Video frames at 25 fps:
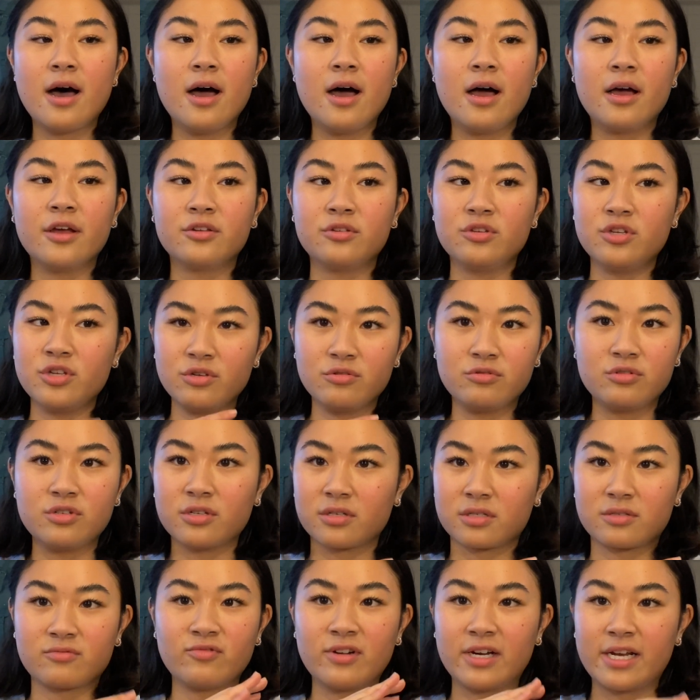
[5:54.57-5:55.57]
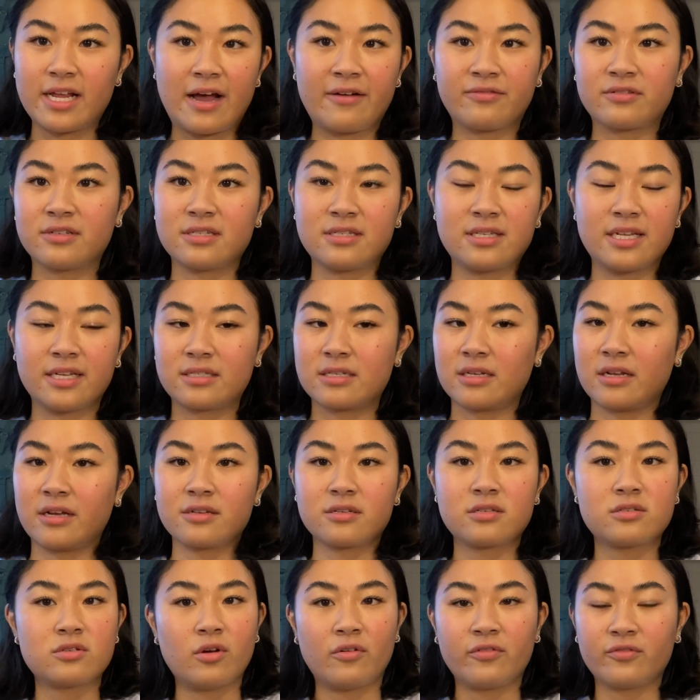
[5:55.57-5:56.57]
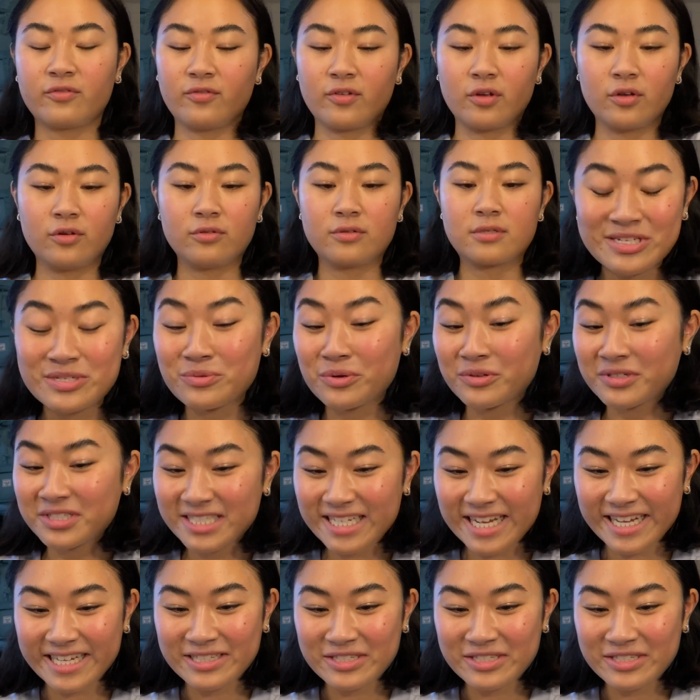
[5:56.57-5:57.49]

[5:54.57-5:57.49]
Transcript: you just really have to stick to like soft foods. So on day